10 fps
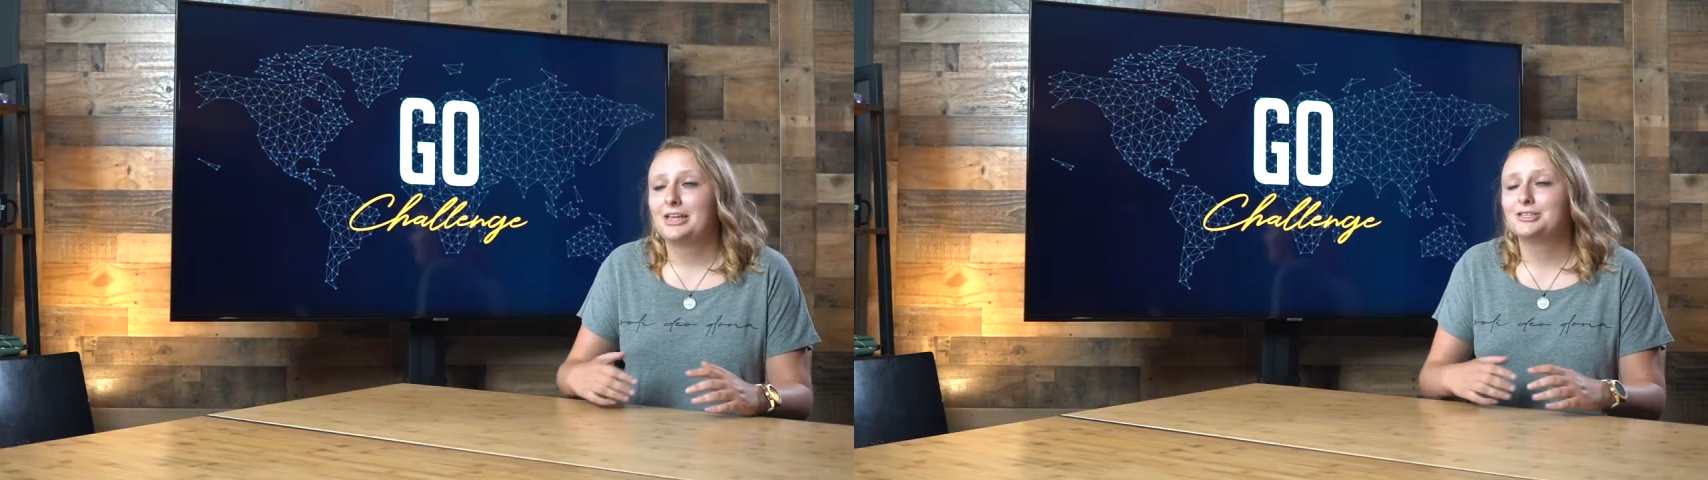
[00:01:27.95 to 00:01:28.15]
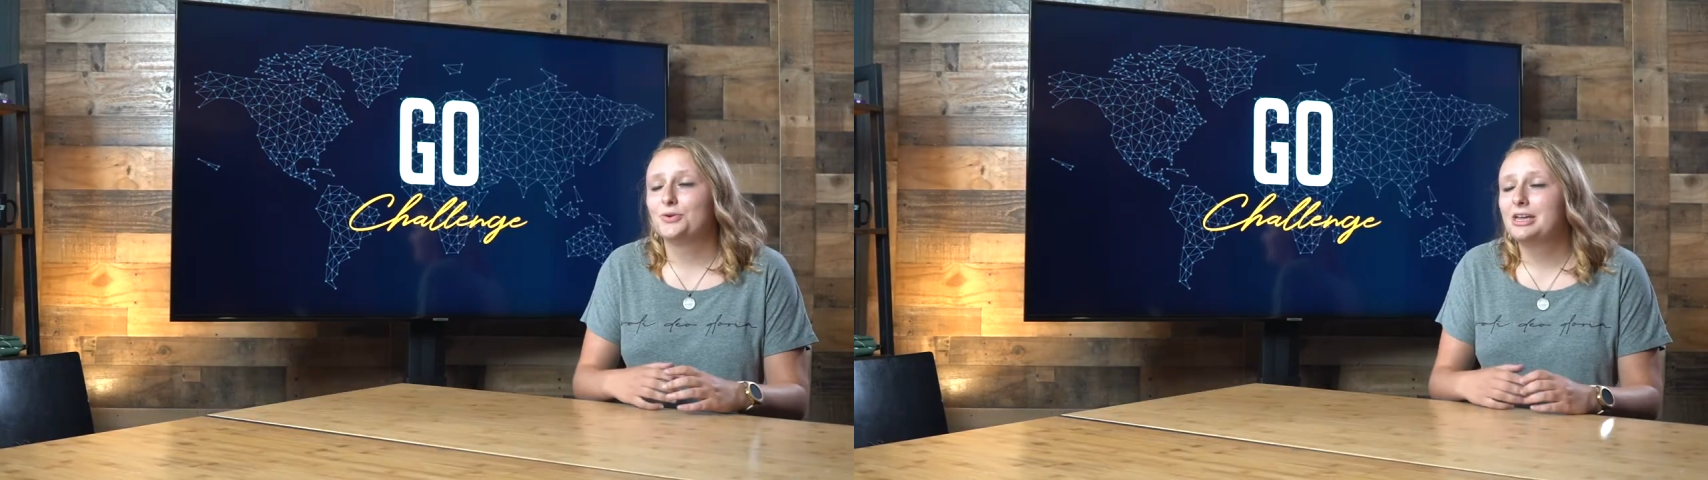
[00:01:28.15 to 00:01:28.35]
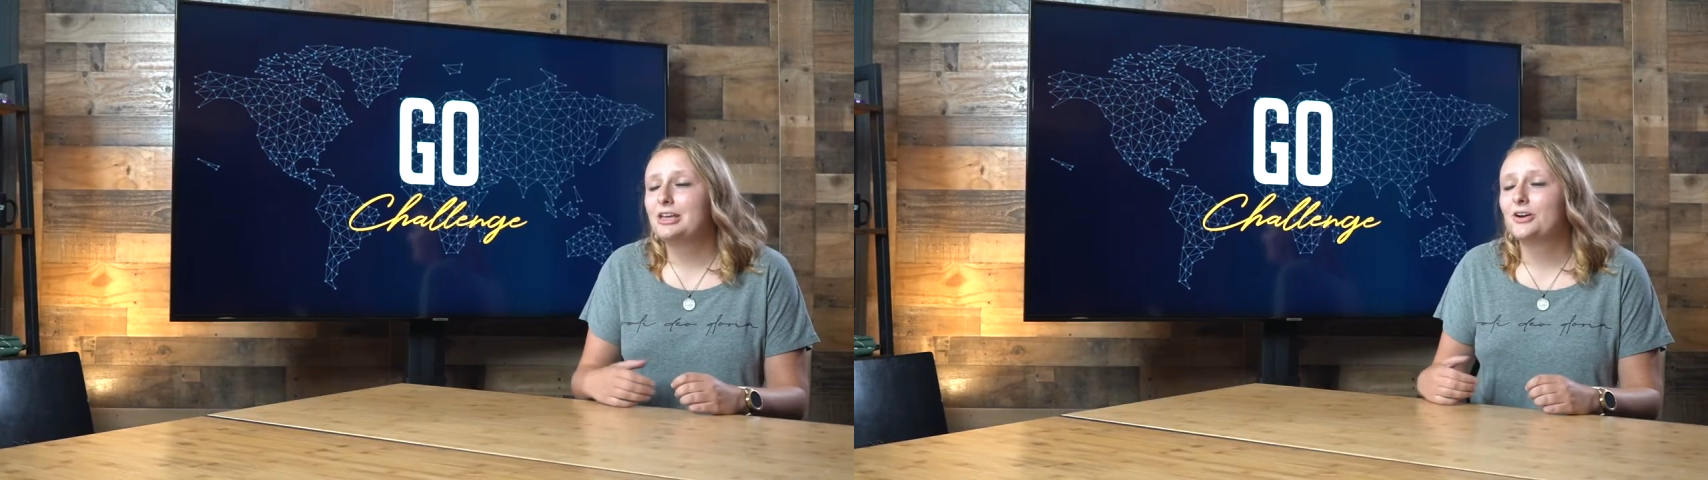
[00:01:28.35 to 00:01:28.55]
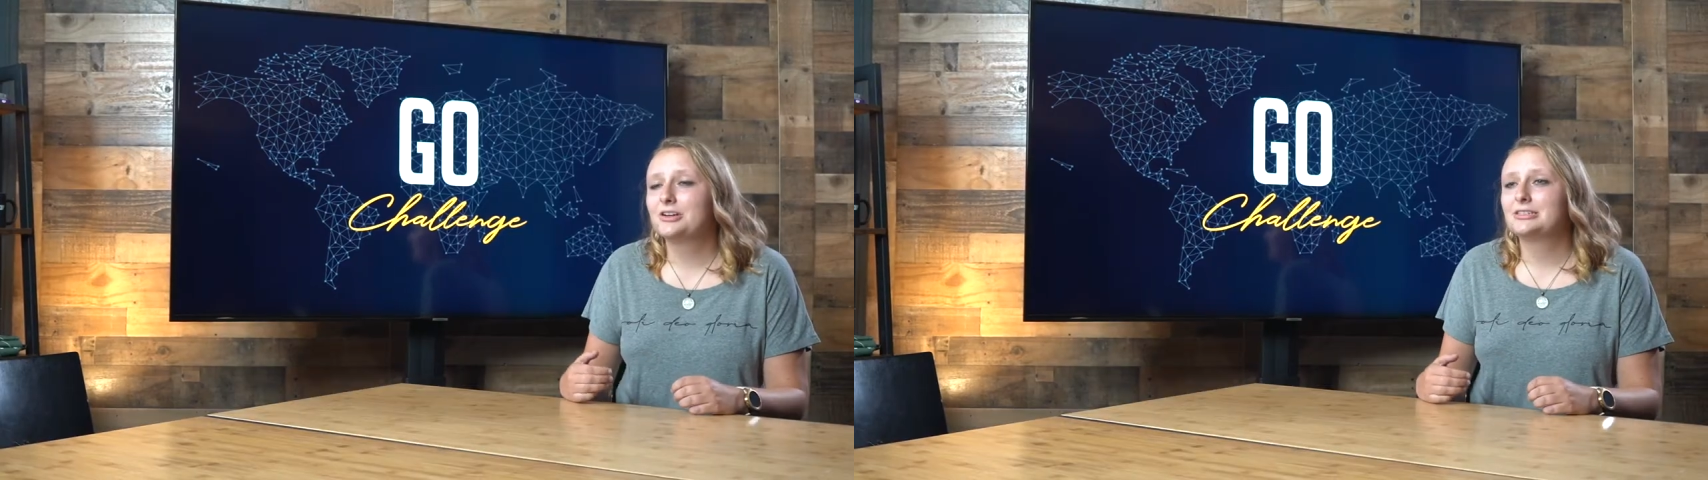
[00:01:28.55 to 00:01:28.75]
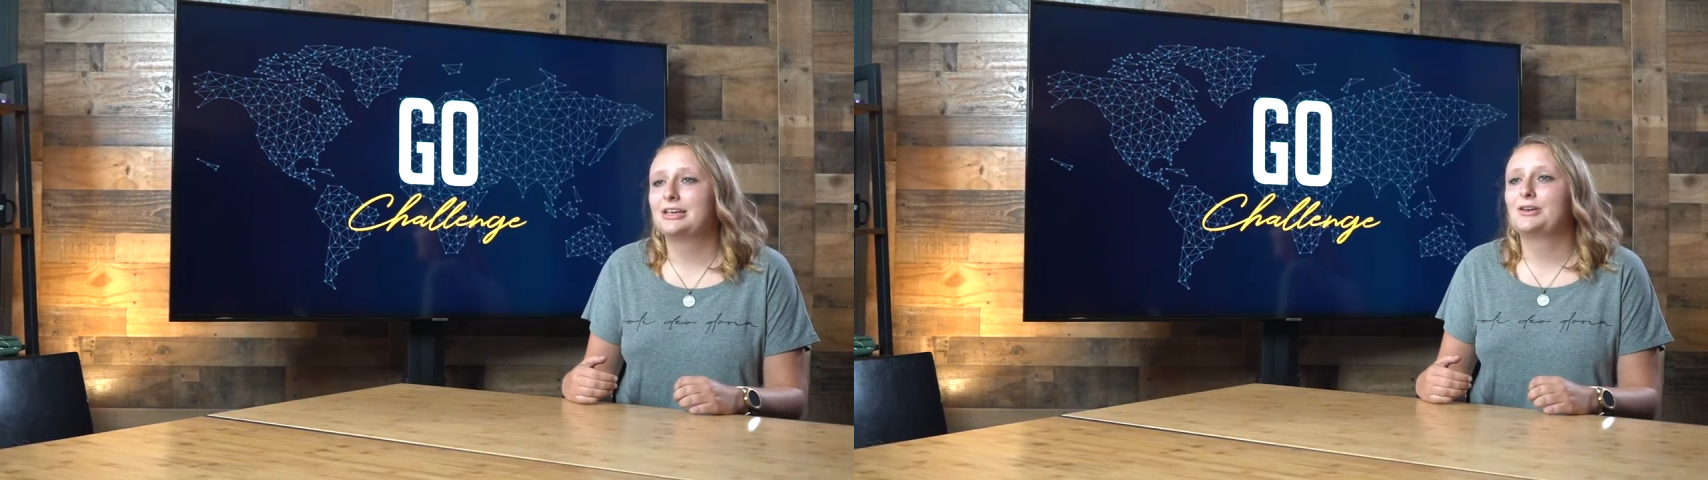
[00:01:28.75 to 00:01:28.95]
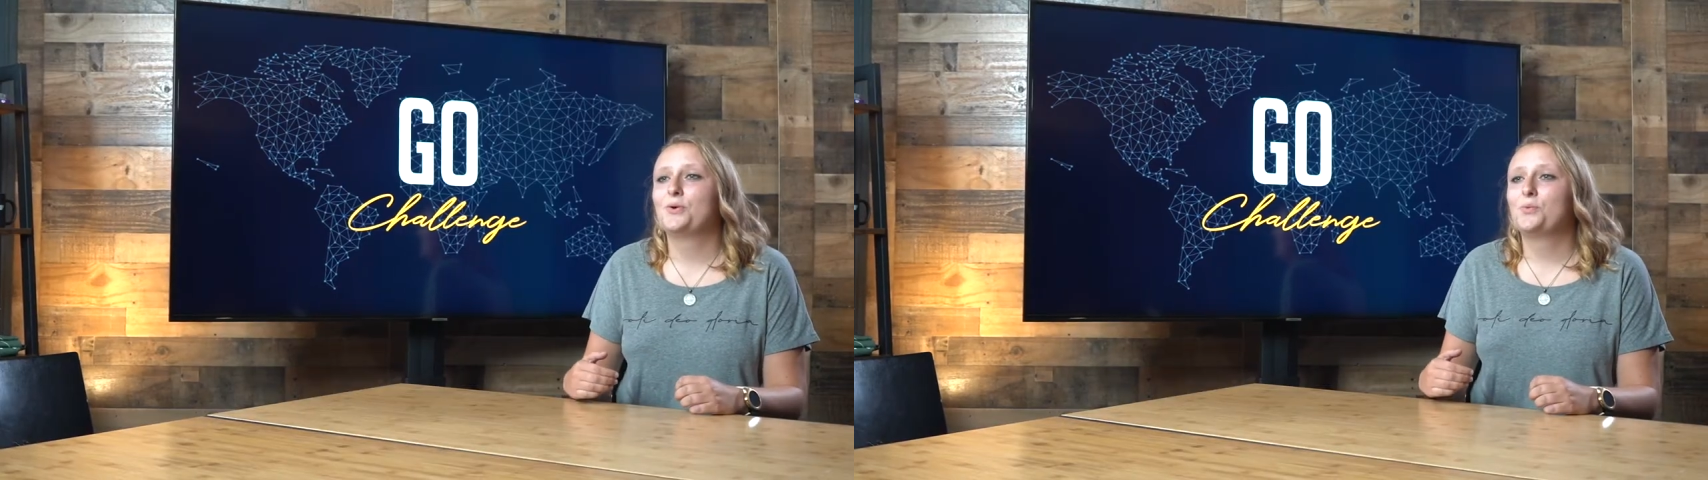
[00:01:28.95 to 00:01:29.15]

And so in our sin